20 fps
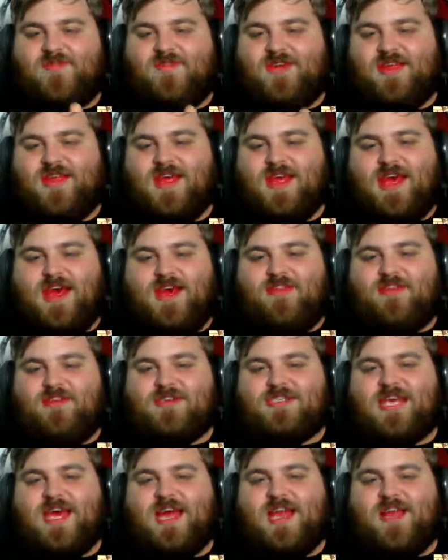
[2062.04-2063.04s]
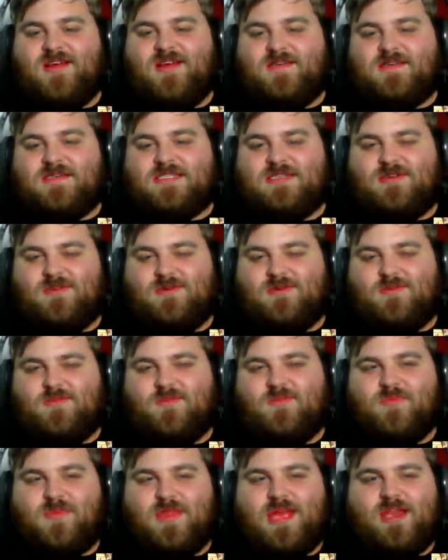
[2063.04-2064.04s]
of it. There's kind of
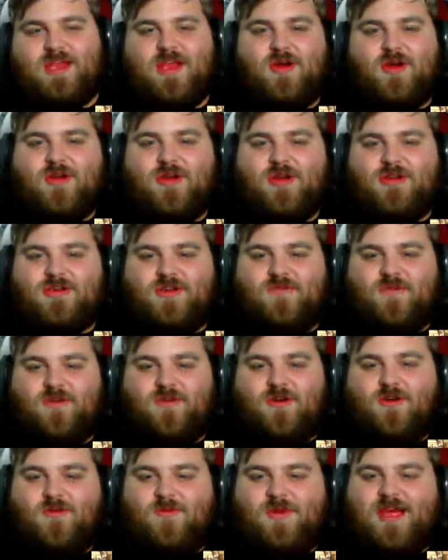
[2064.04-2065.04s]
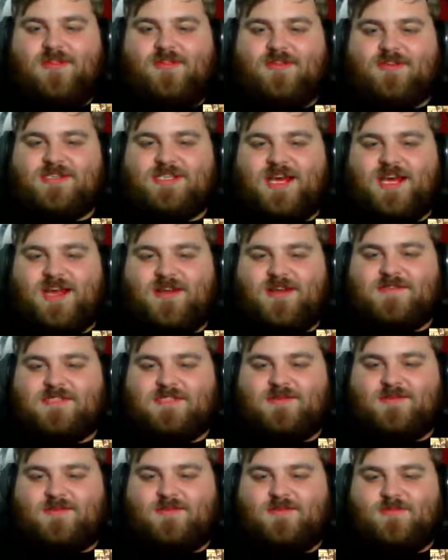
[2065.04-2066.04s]
some in No Country for Old Men. There's kind of
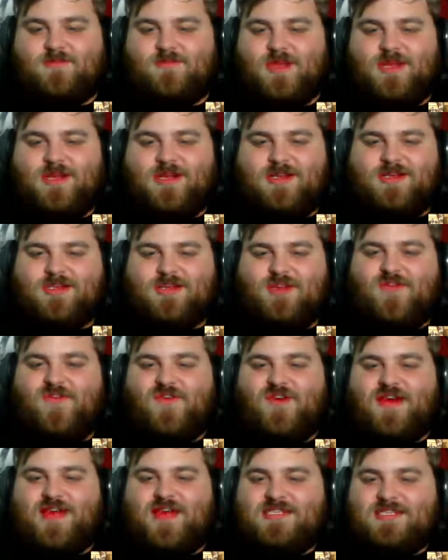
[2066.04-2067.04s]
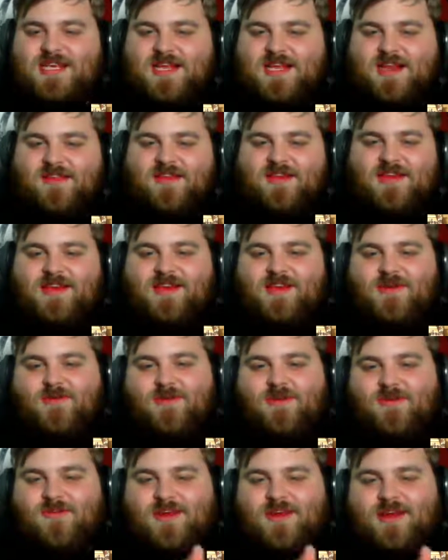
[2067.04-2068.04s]
some Two-Face kind of thing going
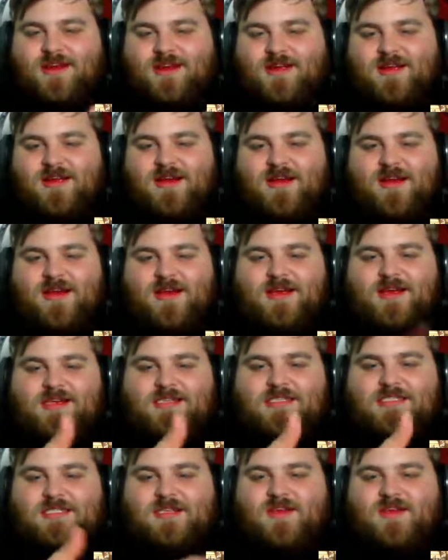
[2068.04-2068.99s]
on there because the